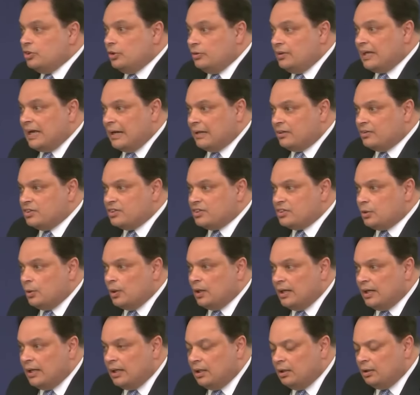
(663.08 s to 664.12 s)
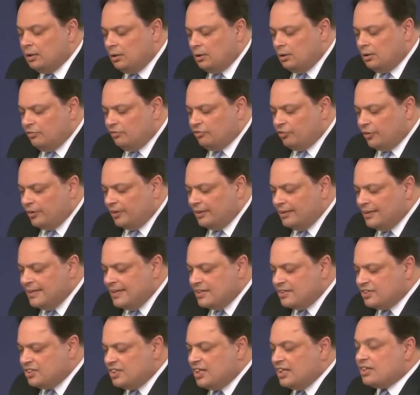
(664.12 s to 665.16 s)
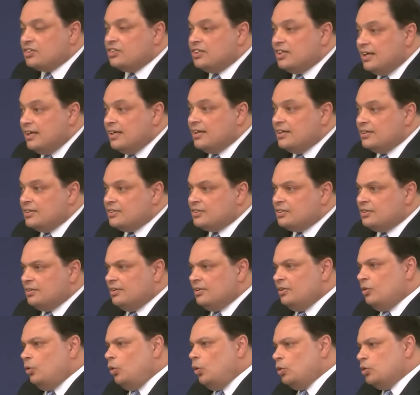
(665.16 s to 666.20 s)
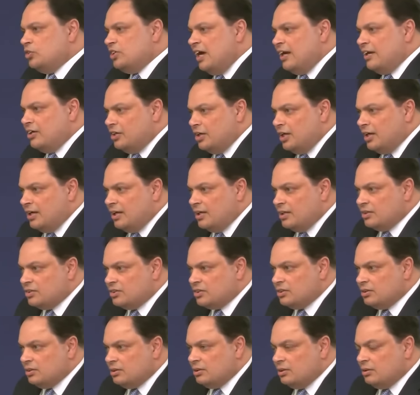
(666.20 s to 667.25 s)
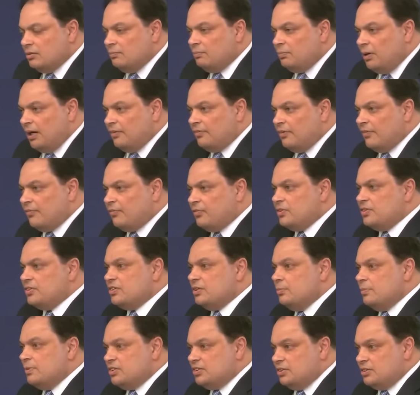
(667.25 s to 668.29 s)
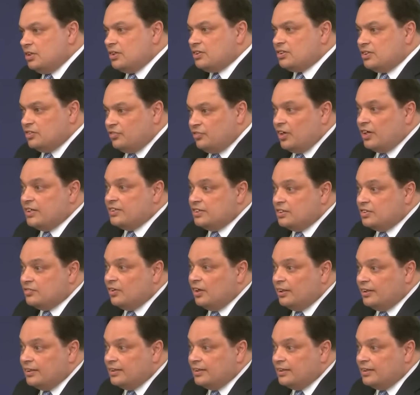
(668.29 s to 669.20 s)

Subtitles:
you to, Calendar Square, for at least 6 years or 10 years by reference to Mr. Justice Fraser's